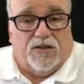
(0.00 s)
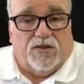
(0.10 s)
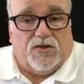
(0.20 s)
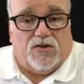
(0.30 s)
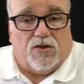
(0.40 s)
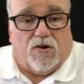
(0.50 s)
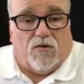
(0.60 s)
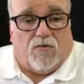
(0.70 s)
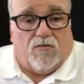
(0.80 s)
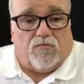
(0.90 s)

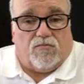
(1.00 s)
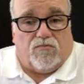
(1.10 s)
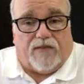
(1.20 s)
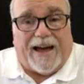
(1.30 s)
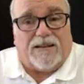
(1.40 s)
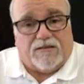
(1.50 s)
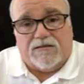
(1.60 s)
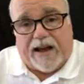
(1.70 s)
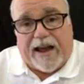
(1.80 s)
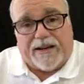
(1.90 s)
So that
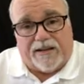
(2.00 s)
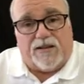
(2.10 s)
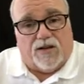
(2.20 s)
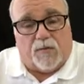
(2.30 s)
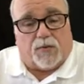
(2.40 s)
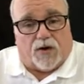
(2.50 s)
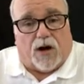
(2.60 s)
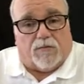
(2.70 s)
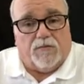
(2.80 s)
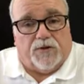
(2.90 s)
added a problem.